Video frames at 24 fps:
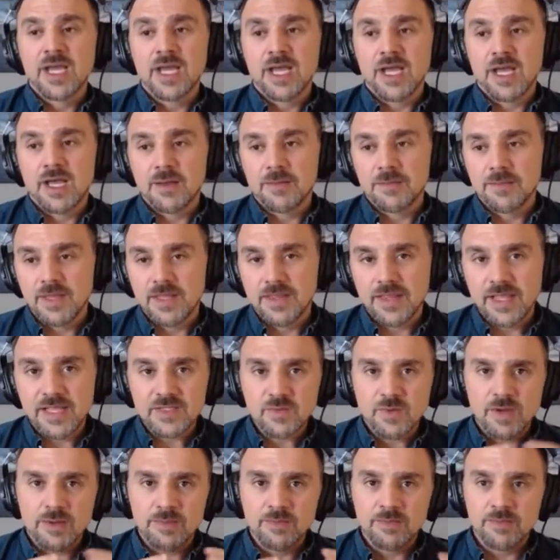And
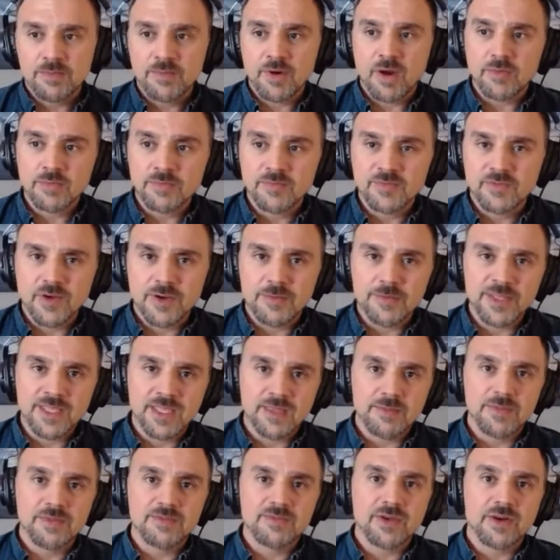that's why problem framing
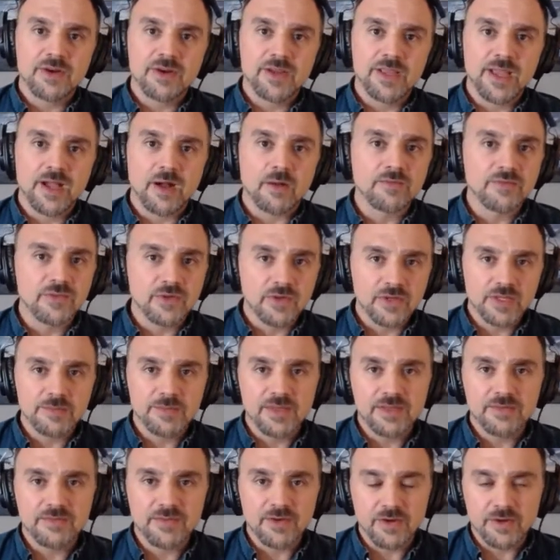can be very helpful. It can
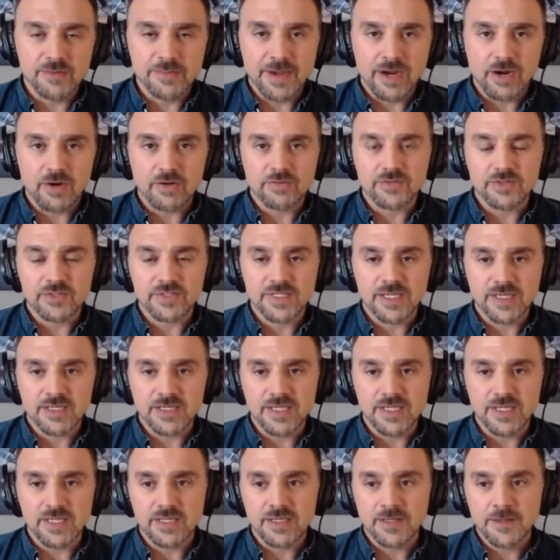be a very powerful
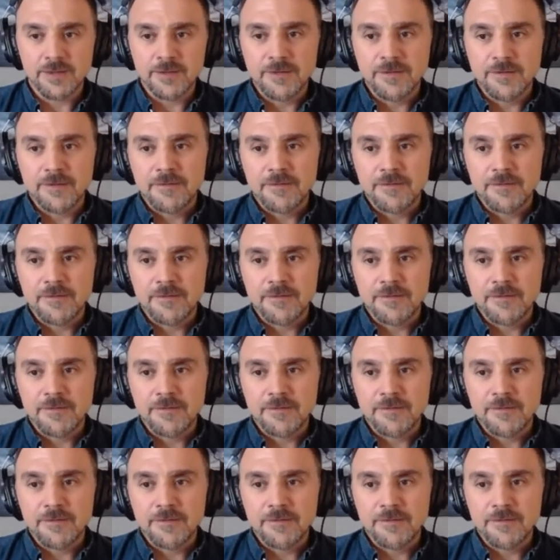technique.